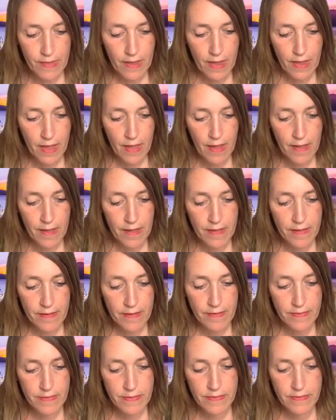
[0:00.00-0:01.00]

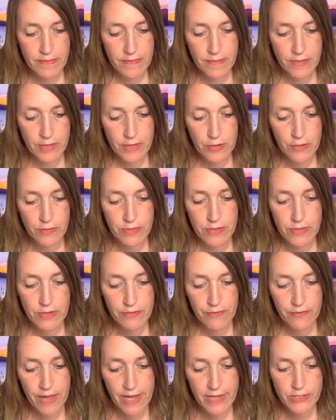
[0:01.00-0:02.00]
the
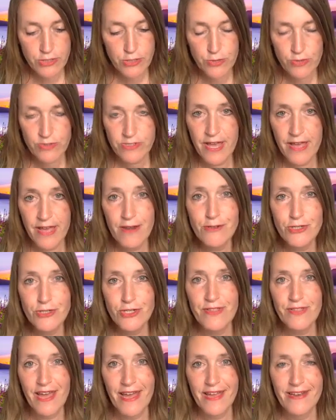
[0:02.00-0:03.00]
divine source
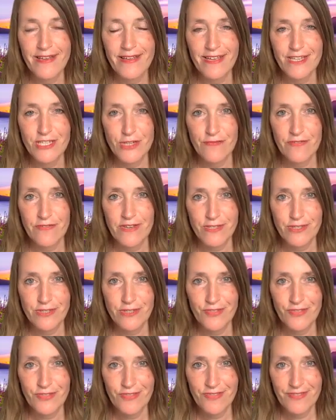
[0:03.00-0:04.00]
energy that each of us
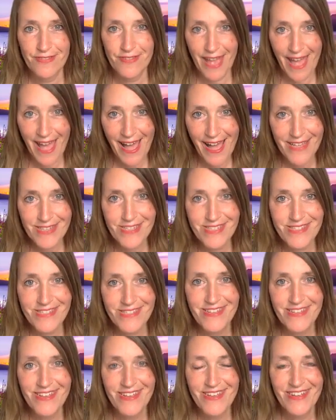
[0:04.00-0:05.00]
has
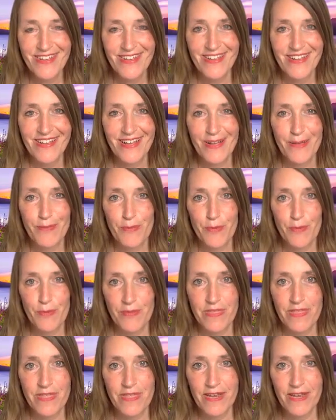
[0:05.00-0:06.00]

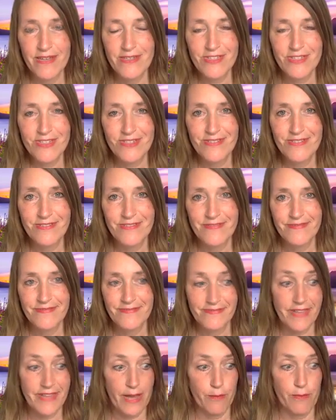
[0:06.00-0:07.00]
within us,
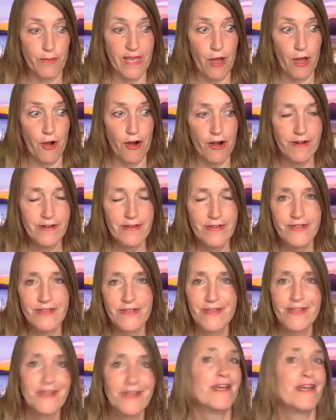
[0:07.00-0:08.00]
that we are.
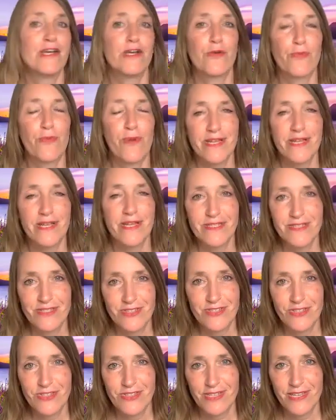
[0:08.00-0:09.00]
Grace is
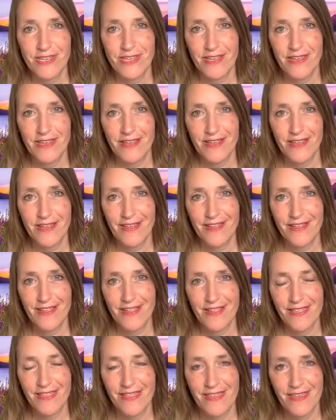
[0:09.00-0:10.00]
to see
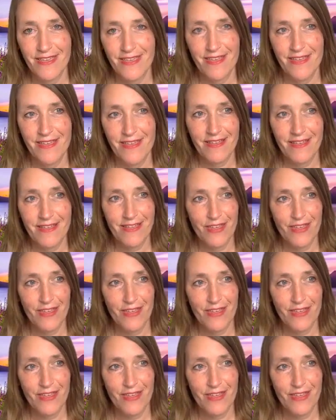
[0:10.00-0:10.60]
the,